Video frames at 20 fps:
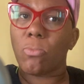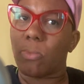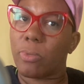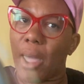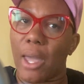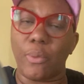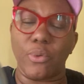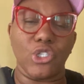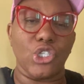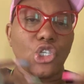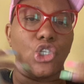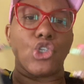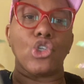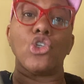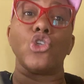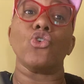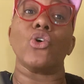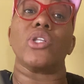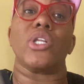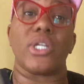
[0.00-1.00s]
they was just
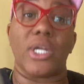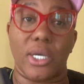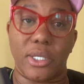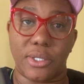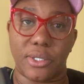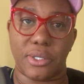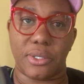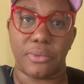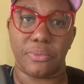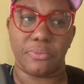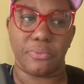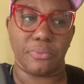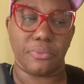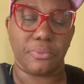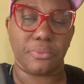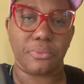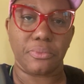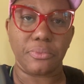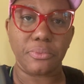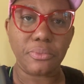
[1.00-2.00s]
drilling us
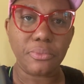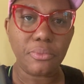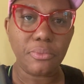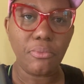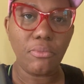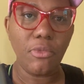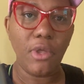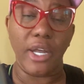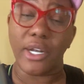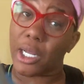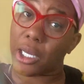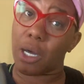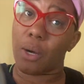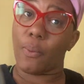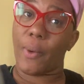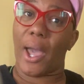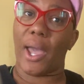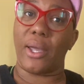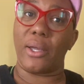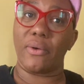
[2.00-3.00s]
in a good
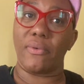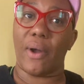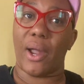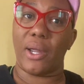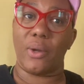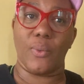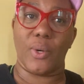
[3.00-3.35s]
way, right?